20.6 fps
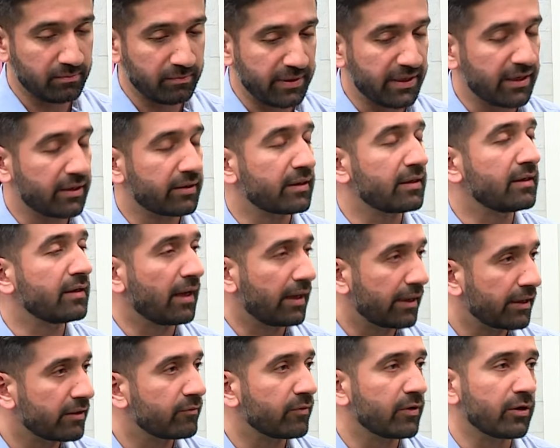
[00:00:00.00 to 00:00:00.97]
BRT
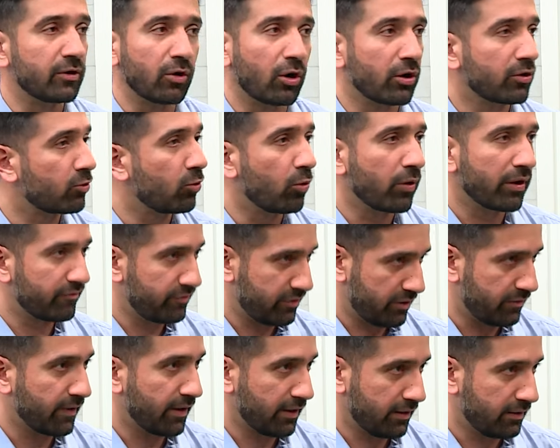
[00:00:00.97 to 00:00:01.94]
line will not go
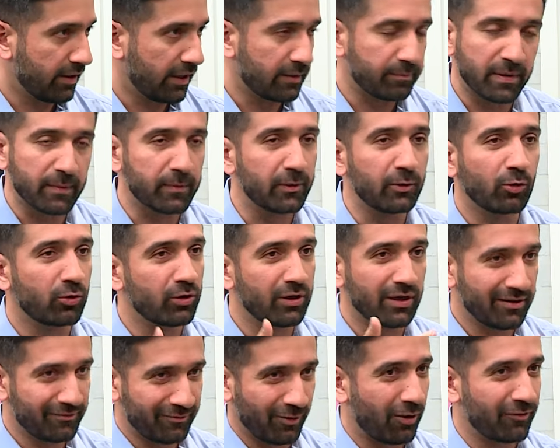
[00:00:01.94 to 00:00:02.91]
everywhere and people don't
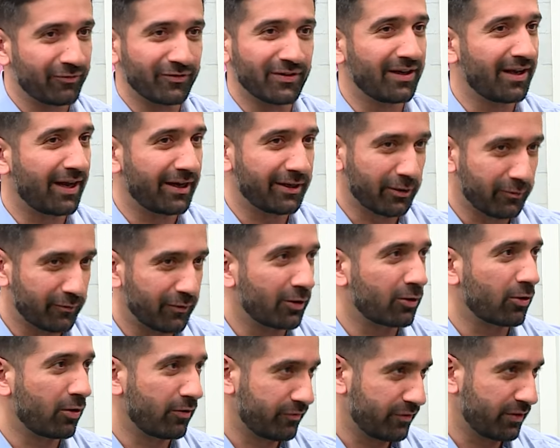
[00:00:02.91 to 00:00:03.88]
live off the line and
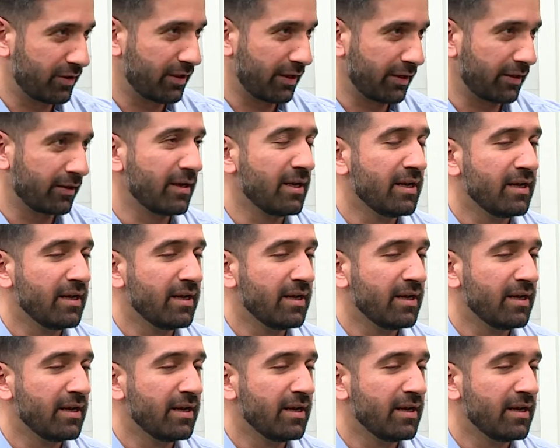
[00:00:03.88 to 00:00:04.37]
work off the line.